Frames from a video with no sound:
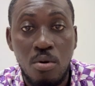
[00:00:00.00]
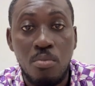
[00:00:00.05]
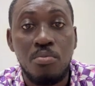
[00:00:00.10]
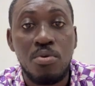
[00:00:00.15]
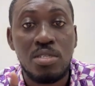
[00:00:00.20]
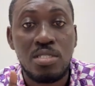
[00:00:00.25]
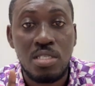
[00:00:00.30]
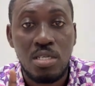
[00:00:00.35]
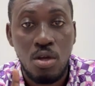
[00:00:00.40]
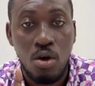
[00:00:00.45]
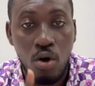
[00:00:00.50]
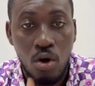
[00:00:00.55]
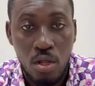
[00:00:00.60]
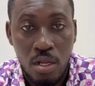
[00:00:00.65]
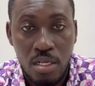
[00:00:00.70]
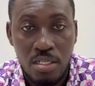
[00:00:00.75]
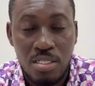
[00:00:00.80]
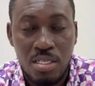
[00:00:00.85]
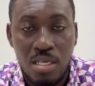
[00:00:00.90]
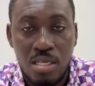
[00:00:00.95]
printing
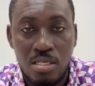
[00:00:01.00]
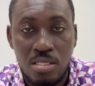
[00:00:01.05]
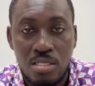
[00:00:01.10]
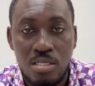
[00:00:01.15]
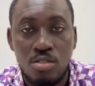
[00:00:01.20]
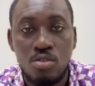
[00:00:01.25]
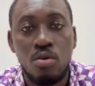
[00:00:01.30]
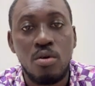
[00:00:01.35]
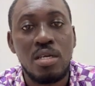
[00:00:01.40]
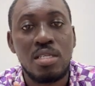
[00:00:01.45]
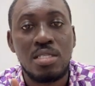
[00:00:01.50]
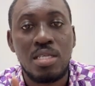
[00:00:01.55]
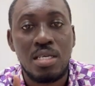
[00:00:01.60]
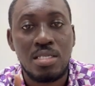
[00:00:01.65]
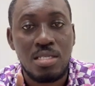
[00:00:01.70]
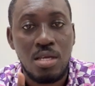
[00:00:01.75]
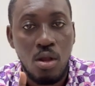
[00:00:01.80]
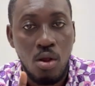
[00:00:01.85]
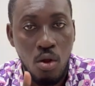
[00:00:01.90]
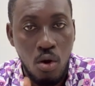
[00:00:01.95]
other things, so it
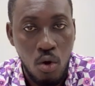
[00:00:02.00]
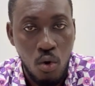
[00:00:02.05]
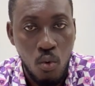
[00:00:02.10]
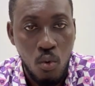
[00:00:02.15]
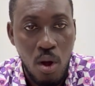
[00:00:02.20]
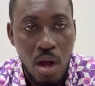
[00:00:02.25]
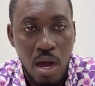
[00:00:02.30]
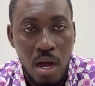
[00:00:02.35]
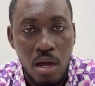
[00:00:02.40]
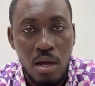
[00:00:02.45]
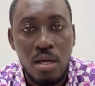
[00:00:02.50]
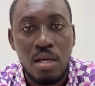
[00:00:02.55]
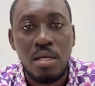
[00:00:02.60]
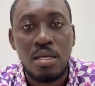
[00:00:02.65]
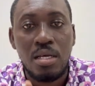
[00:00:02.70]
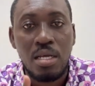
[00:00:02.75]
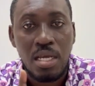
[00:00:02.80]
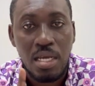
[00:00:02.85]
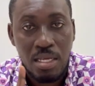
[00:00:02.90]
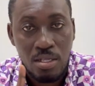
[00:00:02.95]
takes a long while.
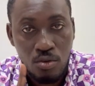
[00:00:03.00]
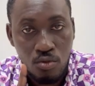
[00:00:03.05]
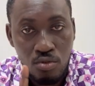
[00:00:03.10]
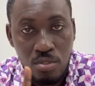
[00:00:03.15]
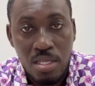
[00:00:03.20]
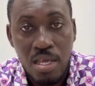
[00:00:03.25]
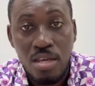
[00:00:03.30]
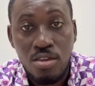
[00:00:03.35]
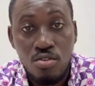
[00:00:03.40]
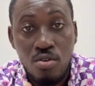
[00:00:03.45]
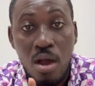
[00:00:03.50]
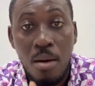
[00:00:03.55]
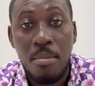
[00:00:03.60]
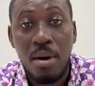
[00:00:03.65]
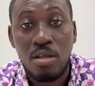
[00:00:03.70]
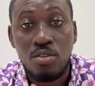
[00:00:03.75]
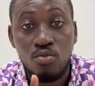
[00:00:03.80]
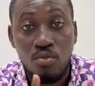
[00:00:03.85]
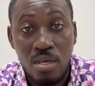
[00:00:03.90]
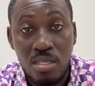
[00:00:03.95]
It could take you
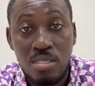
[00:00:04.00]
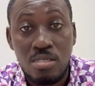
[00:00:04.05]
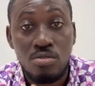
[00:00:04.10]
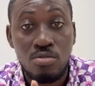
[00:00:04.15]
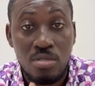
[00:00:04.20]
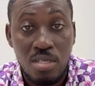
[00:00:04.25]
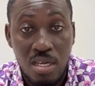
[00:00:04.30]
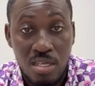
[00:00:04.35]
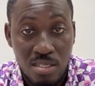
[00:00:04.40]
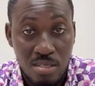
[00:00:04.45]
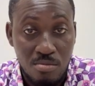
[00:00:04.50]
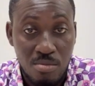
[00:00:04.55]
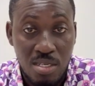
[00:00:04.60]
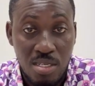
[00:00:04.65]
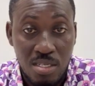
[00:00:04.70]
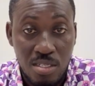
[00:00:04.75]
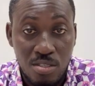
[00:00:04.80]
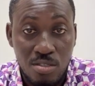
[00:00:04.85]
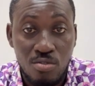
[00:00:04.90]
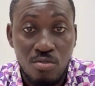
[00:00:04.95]
about 20 to 30
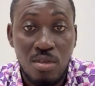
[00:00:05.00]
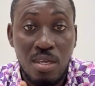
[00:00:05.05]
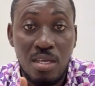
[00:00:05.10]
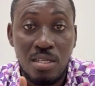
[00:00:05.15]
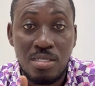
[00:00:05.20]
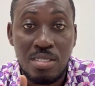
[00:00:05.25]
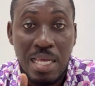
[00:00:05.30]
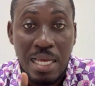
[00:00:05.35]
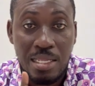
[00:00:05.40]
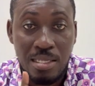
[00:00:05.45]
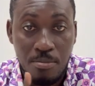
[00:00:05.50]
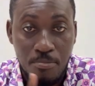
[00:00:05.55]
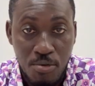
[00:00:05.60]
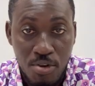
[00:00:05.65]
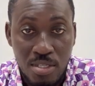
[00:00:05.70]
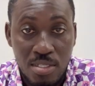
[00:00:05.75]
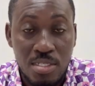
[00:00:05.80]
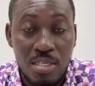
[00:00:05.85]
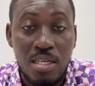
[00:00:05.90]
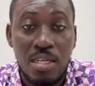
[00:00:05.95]
minutes to get that
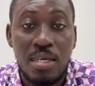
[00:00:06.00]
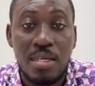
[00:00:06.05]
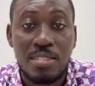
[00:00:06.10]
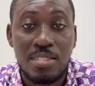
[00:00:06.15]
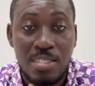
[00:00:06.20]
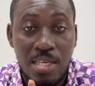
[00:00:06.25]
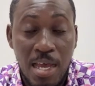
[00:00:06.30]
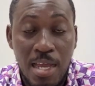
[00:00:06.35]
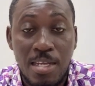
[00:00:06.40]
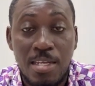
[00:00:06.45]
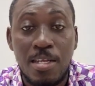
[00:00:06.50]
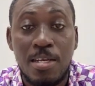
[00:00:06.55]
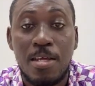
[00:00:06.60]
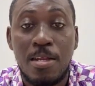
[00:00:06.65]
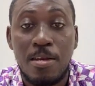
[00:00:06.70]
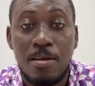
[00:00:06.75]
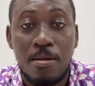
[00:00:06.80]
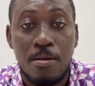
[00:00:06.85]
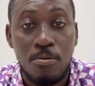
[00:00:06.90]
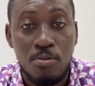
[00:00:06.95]
printed, signed, and
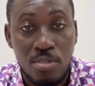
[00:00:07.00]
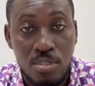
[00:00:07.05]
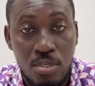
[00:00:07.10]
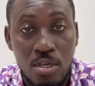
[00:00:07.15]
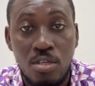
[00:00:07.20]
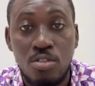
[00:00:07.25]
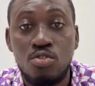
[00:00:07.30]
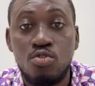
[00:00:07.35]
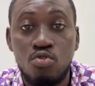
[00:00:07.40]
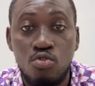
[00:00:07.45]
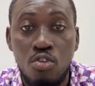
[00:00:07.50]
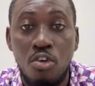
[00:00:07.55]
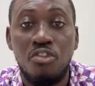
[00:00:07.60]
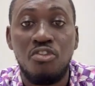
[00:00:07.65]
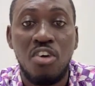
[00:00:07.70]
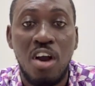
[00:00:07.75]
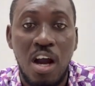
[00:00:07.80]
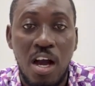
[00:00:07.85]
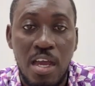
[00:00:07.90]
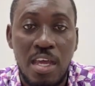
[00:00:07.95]
then returned to your
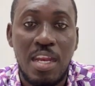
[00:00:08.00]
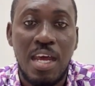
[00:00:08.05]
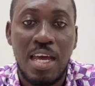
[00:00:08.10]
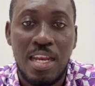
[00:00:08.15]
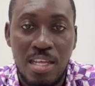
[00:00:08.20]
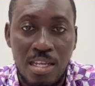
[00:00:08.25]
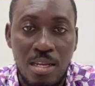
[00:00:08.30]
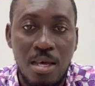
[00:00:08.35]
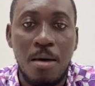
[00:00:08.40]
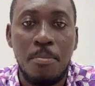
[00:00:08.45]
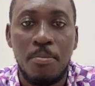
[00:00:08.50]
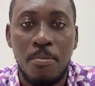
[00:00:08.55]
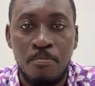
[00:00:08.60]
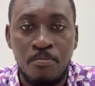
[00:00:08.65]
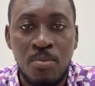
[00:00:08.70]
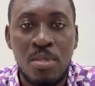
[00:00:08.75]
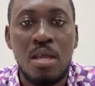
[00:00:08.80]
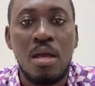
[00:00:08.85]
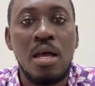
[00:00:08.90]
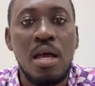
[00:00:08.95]
file and added up.
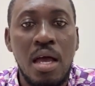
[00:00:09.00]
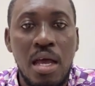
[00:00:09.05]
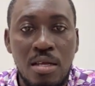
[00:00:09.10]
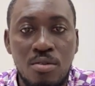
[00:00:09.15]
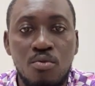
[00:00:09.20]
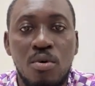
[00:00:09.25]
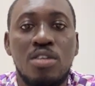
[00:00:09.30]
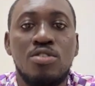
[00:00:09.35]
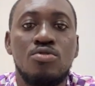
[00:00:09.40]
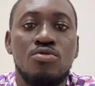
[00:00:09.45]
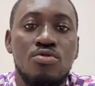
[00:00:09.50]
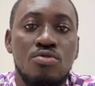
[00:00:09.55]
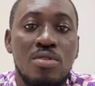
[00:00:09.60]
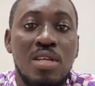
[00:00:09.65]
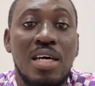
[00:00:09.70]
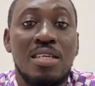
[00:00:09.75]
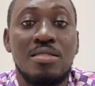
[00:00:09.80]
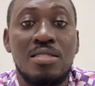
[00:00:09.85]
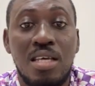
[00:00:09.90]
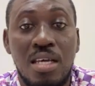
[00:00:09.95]
And when you do
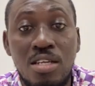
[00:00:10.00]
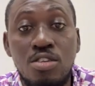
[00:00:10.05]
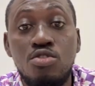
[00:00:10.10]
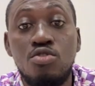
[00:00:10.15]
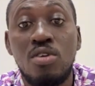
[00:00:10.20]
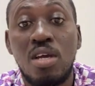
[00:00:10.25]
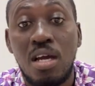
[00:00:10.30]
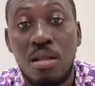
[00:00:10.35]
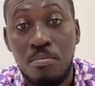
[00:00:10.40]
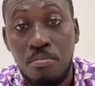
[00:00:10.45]
that, then you can